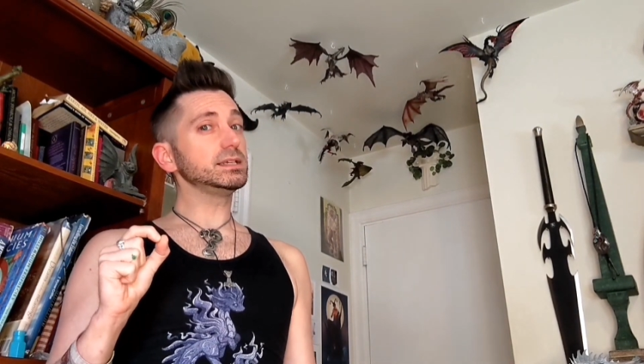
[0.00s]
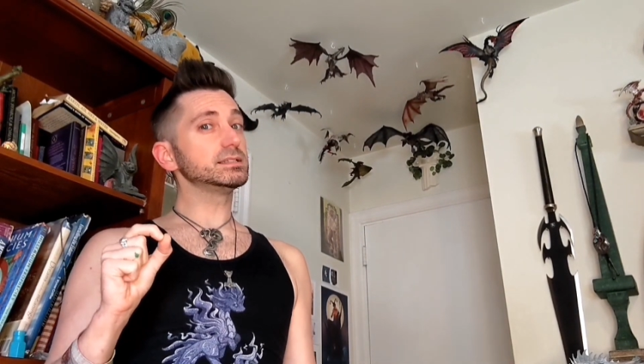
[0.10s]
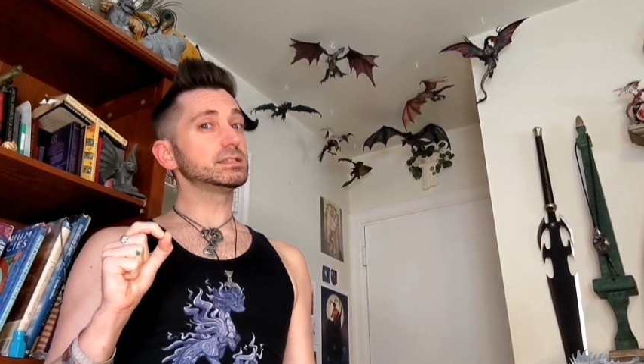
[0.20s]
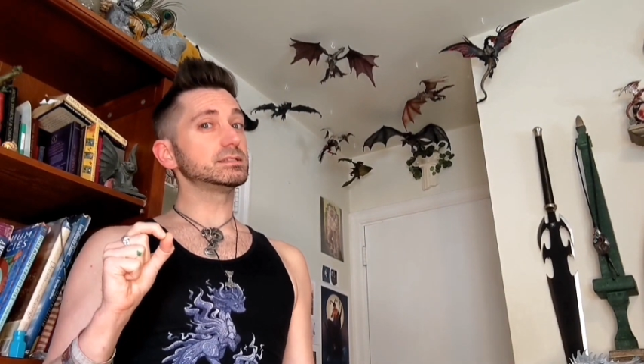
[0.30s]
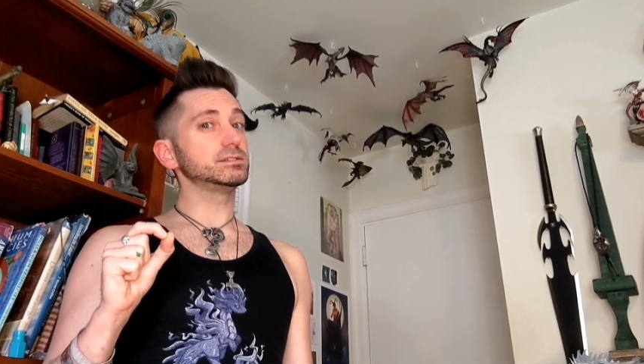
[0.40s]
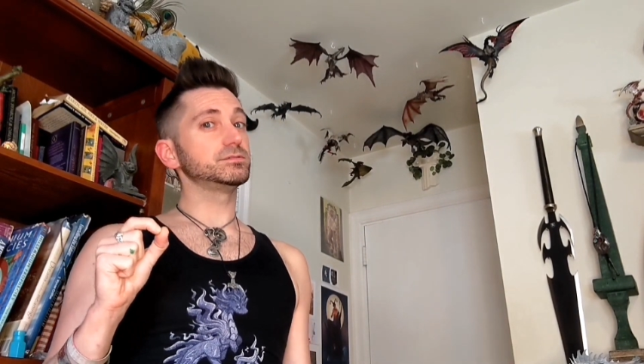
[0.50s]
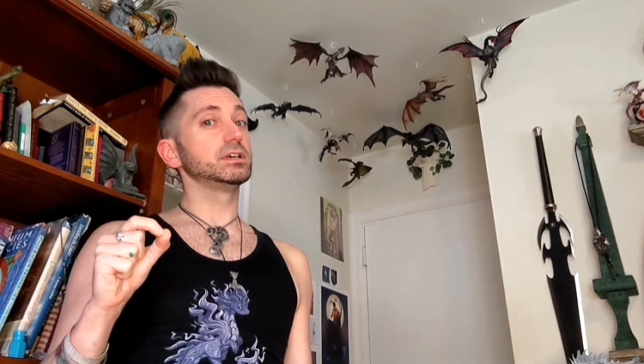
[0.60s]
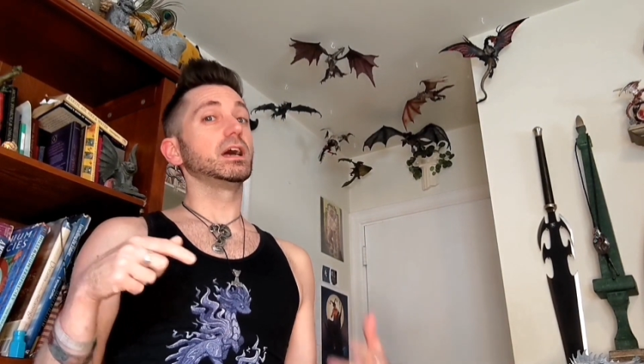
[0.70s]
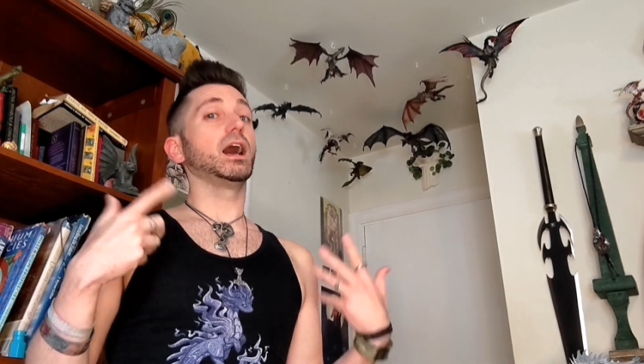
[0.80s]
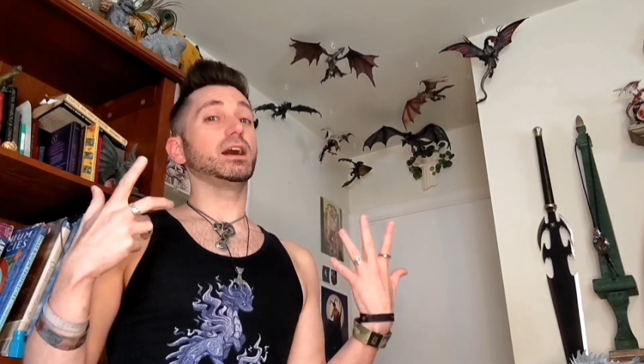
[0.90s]
consist of,
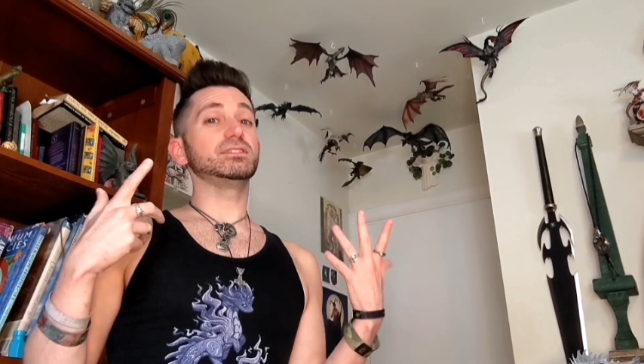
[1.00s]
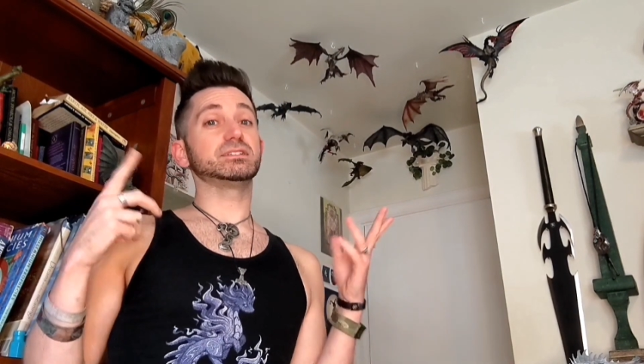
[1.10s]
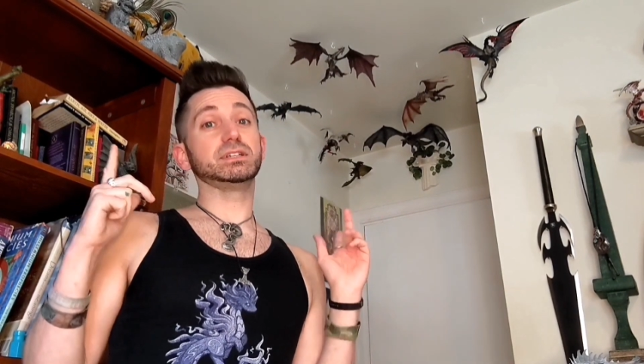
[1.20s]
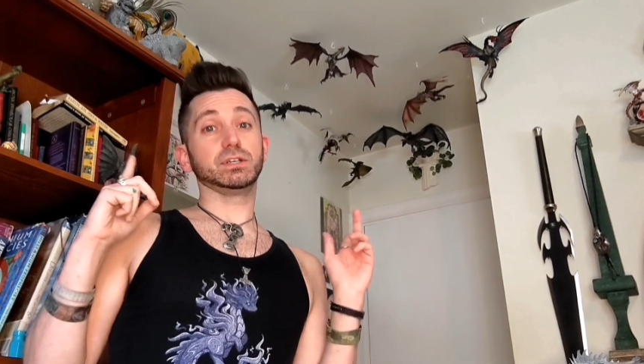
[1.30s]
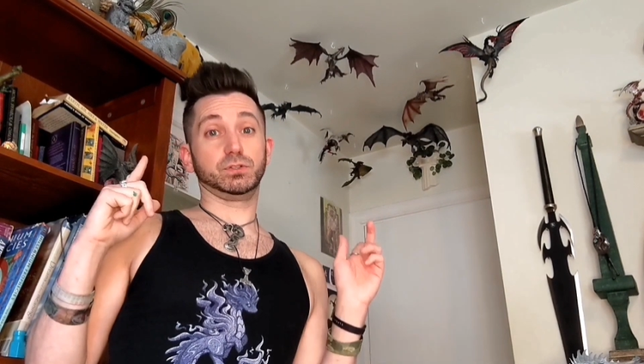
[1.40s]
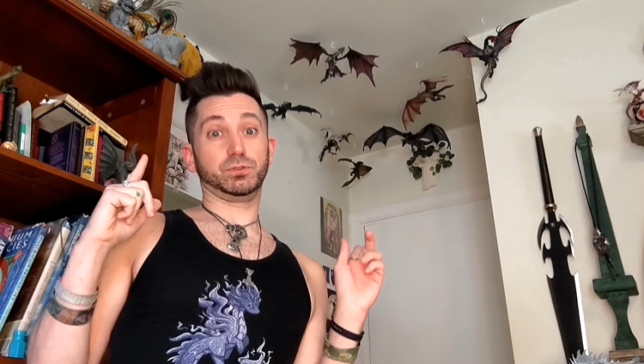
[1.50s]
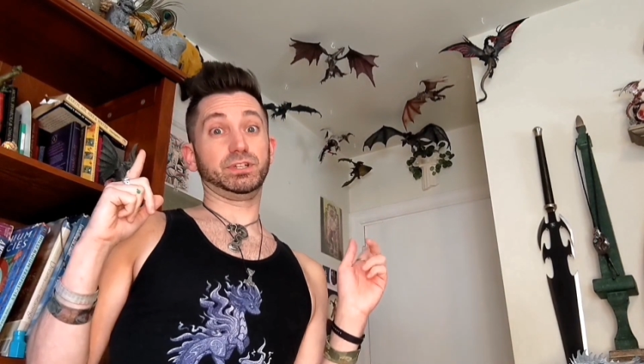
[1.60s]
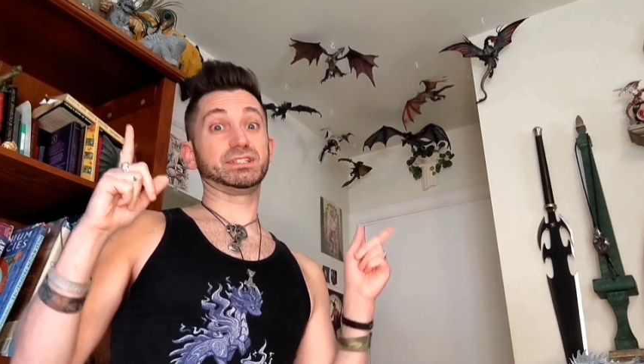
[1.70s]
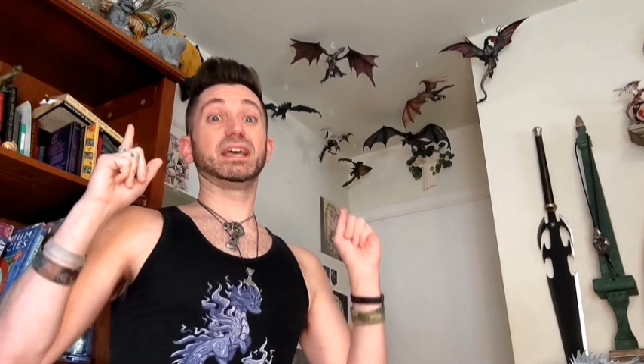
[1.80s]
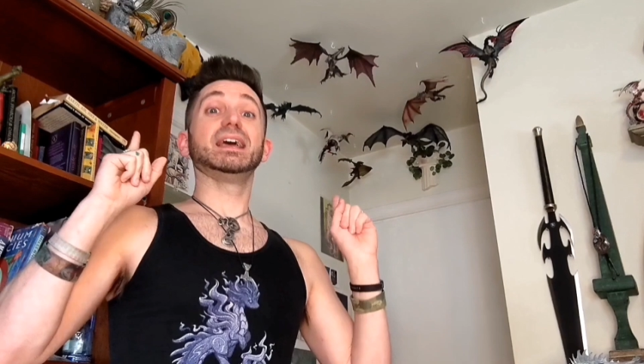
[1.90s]
obviously,
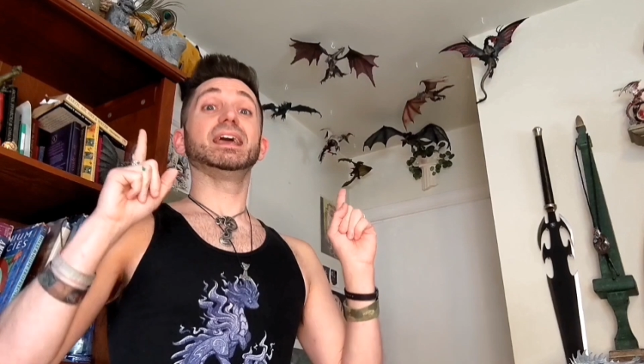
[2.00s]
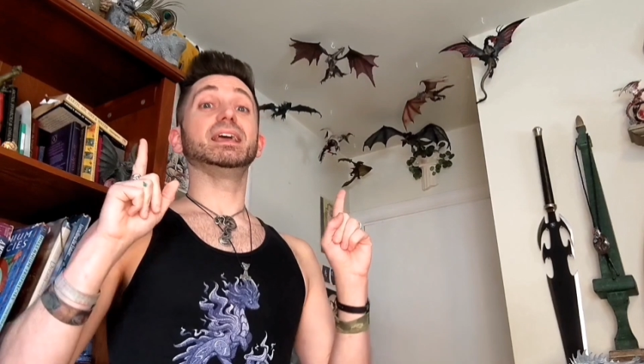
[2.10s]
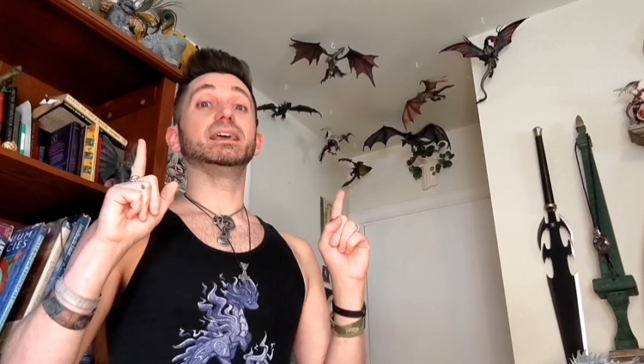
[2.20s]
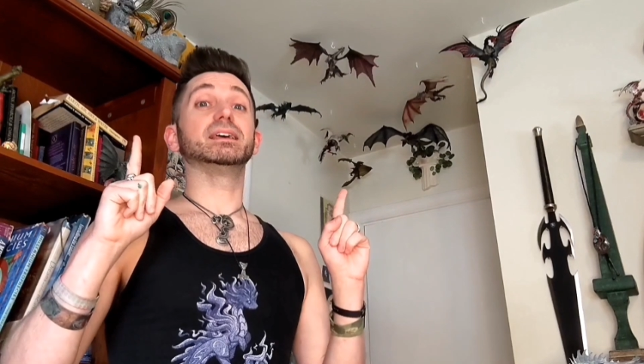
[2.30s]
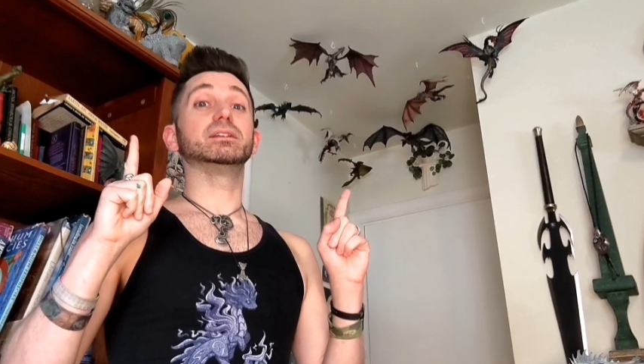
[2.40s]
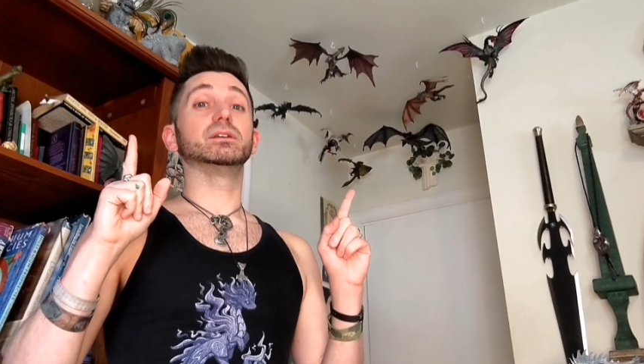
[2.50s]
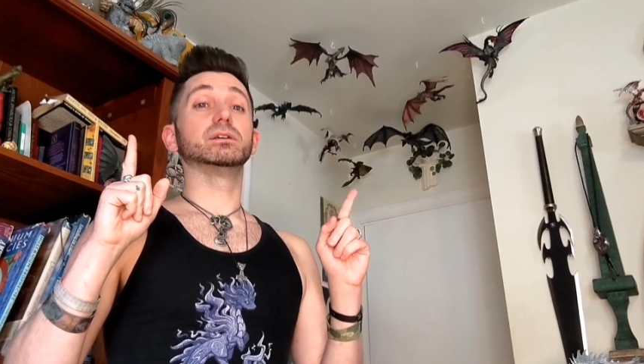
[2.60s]
toys and